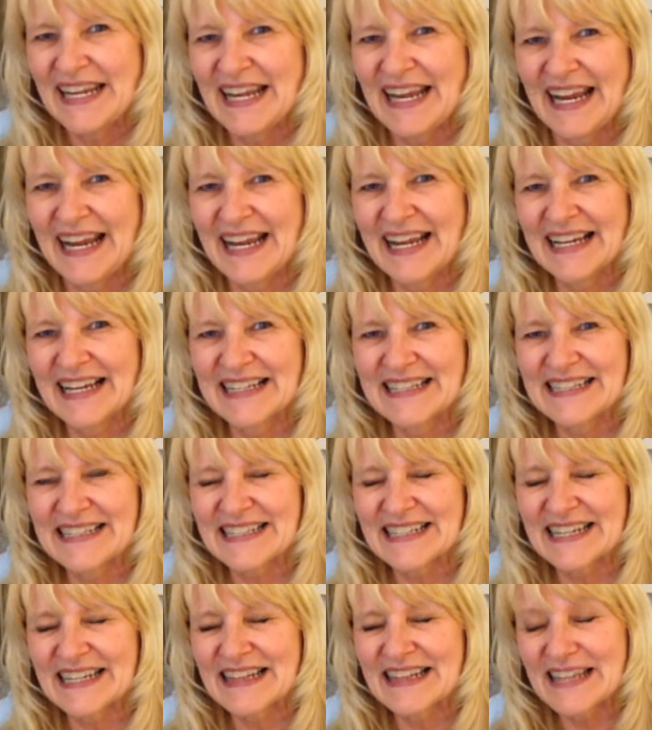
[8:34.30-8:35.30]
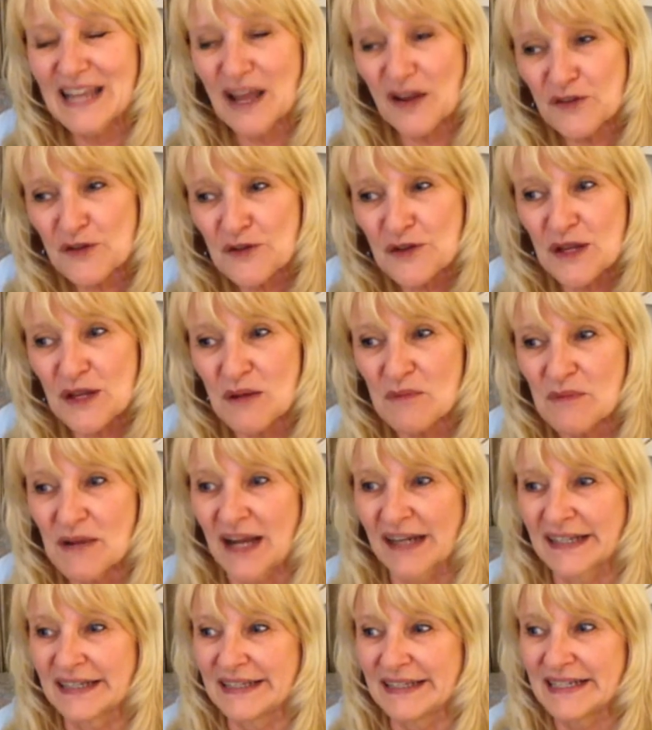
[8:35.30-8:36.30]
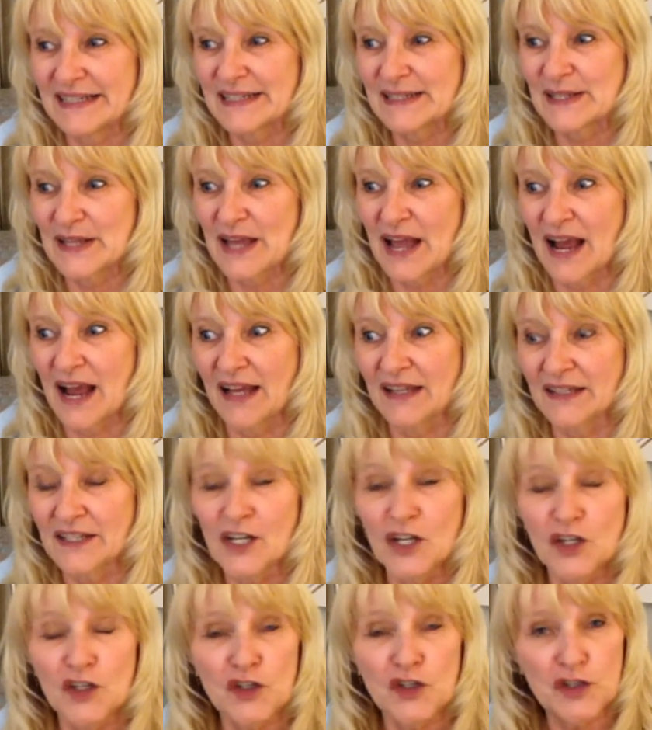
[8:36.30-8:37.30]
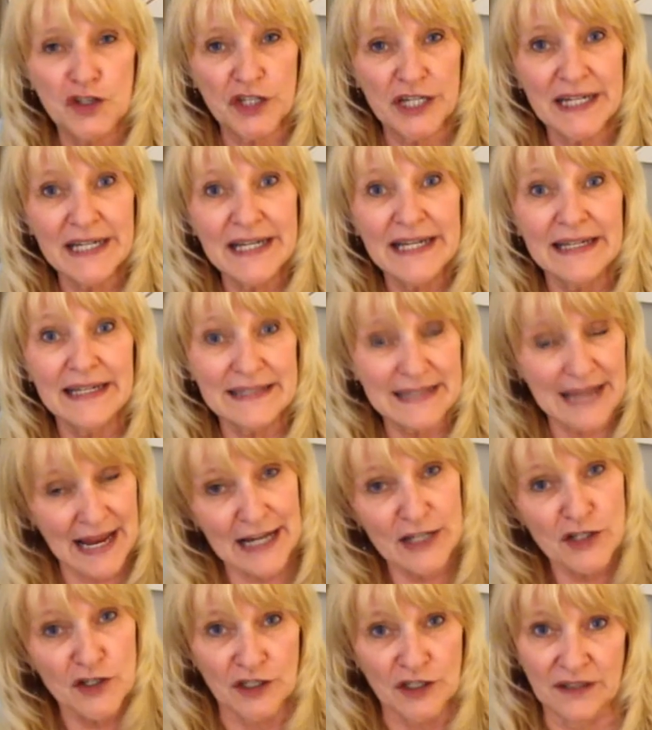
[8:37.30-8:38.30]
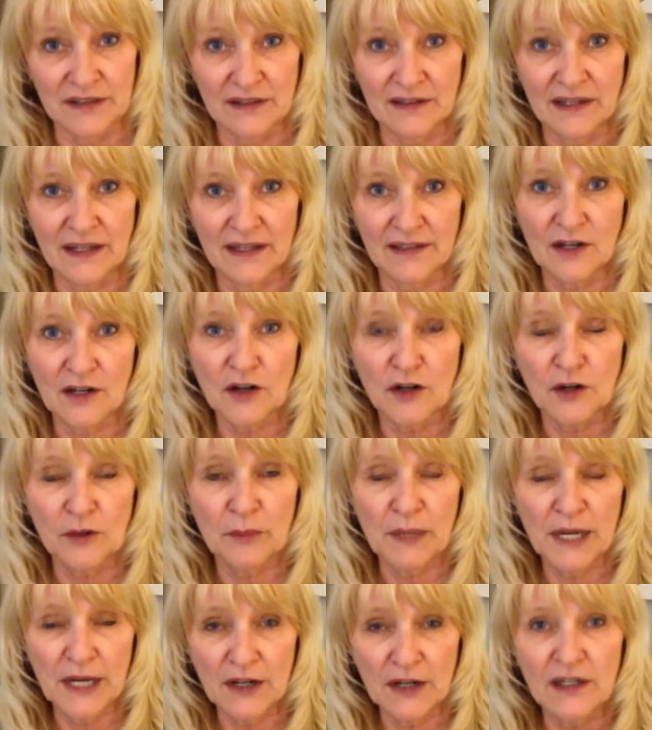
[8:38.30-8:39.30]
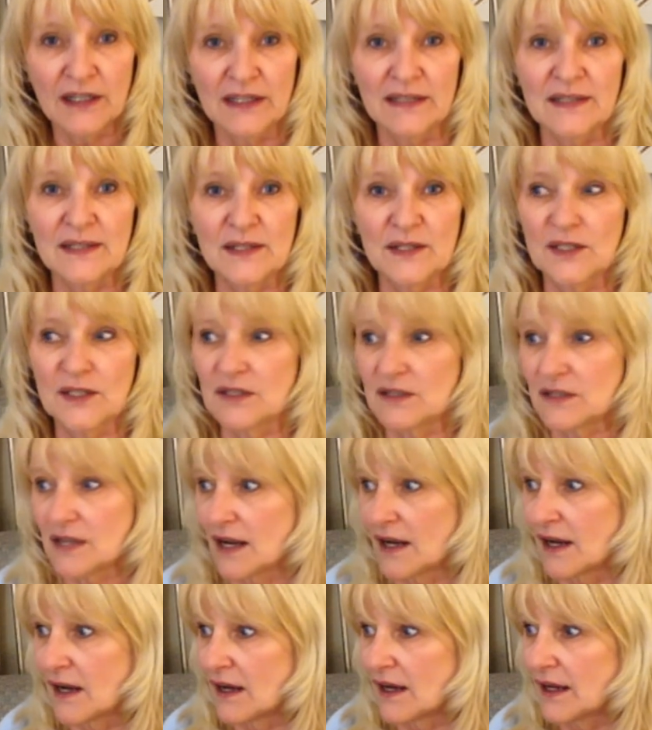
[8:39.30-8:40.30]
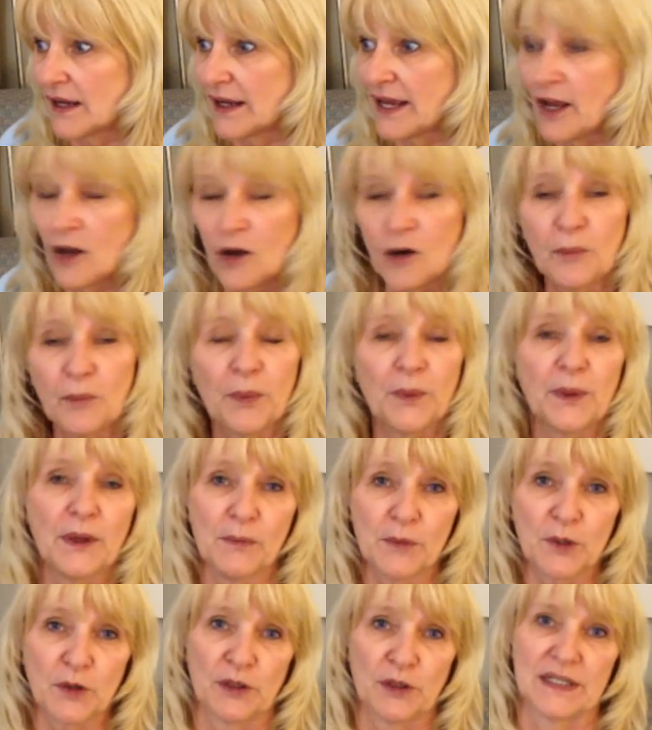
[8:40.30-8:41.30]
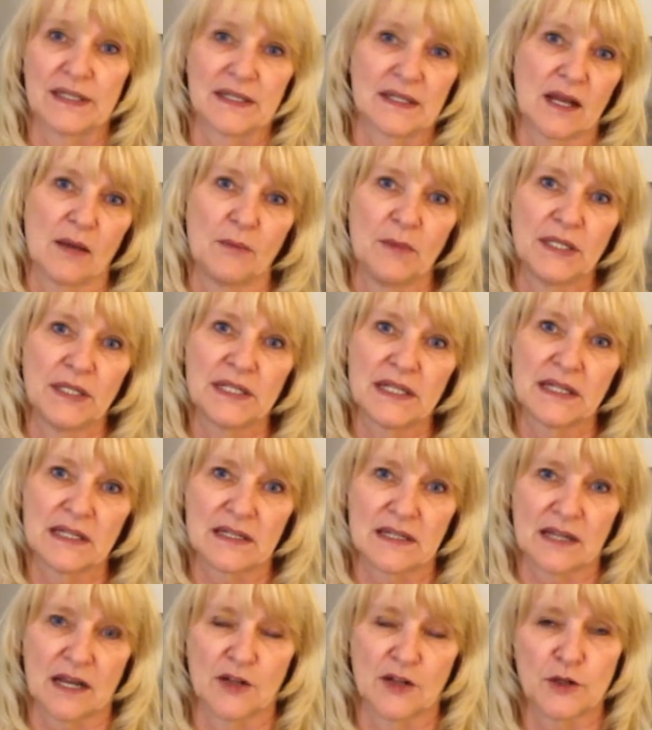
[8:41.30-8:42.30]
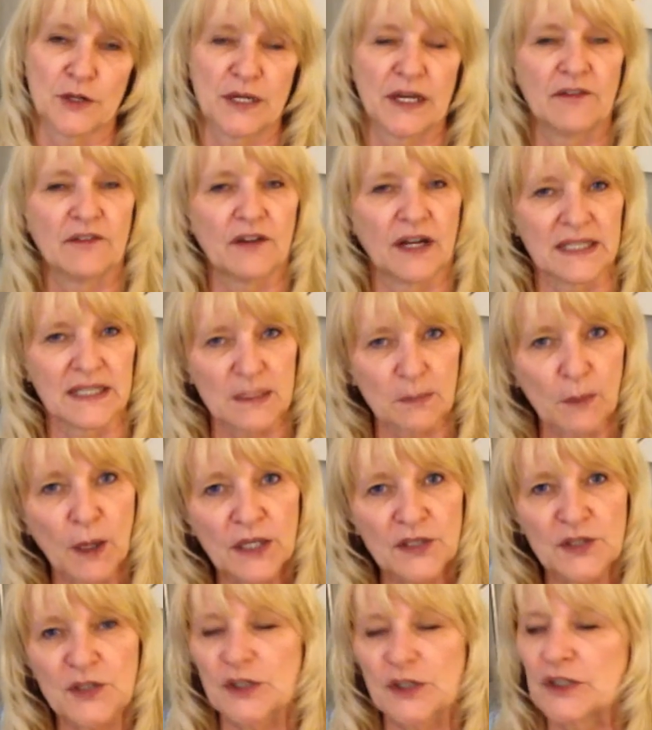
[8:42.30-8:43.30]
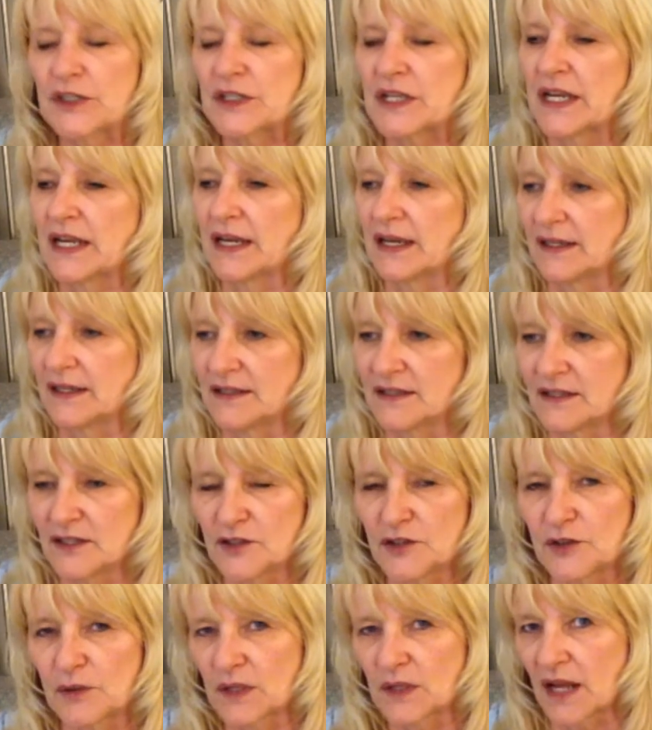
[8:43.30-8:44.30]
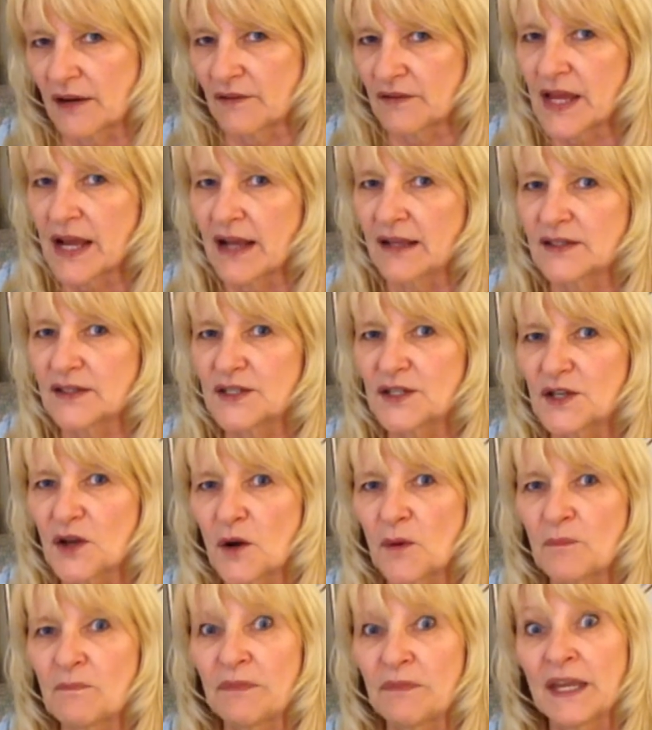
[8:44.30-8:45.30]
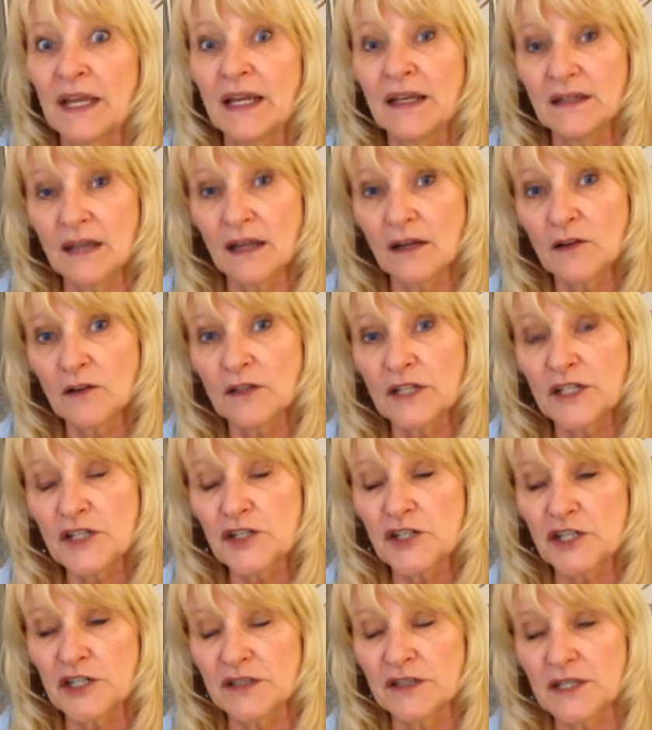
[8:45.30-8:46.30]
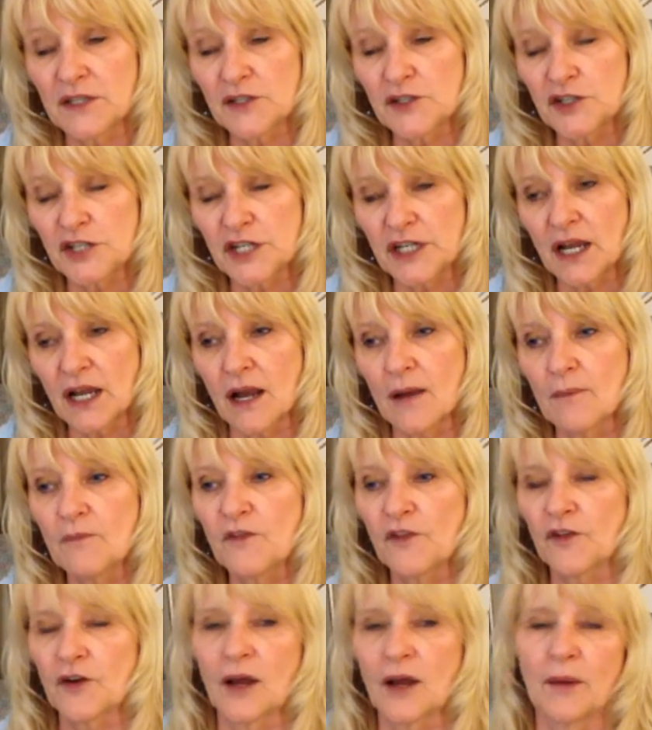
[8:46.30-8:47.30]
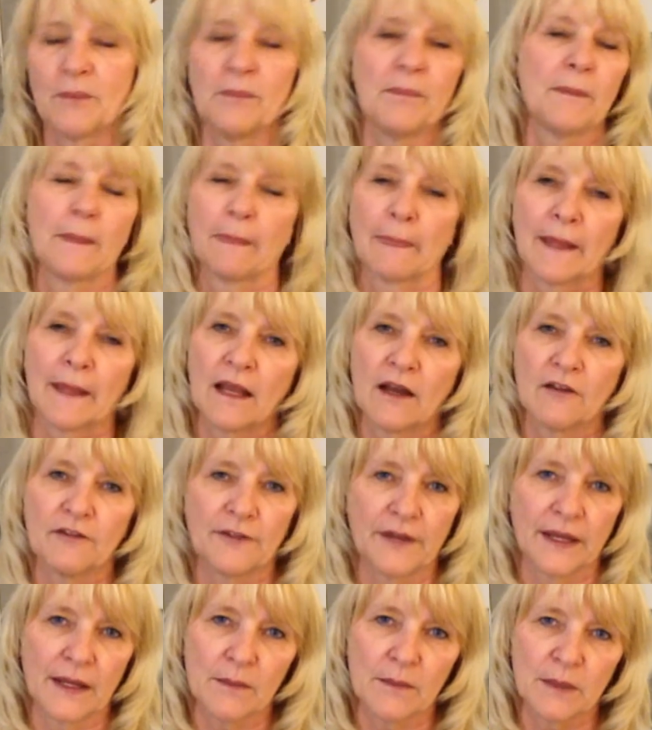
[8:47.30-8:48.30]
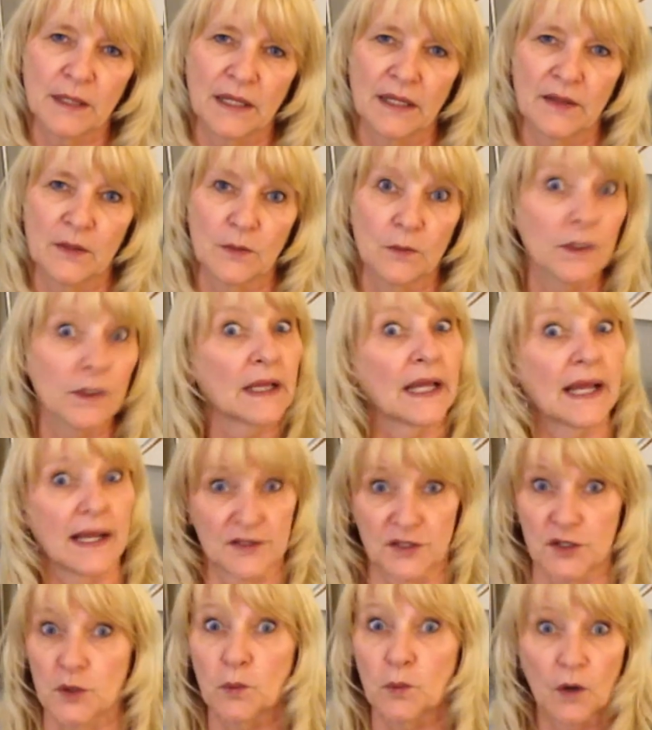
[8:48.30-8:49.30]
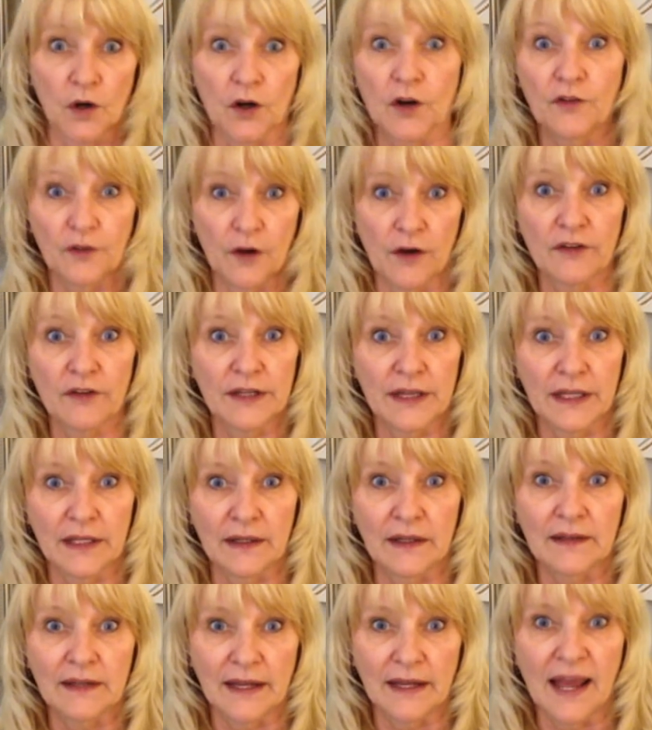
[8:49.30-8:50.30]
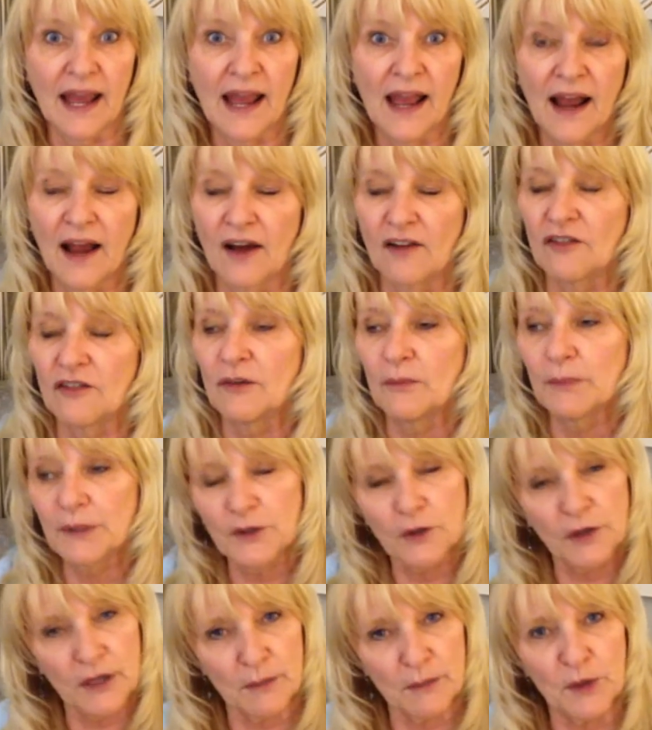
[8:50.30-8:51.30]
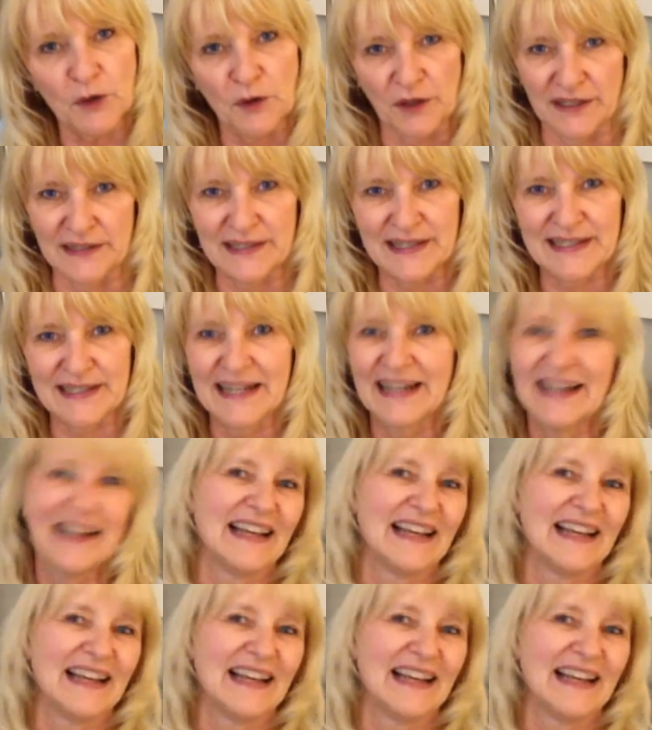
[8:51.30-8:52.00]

And the other thing about it is that she is Asian, and her parents uh, help immigrants come into this country and find sponsors and do a lot of that. And so, not only she, does she come from a family that really has to work for everything that they have, but they're immigrants.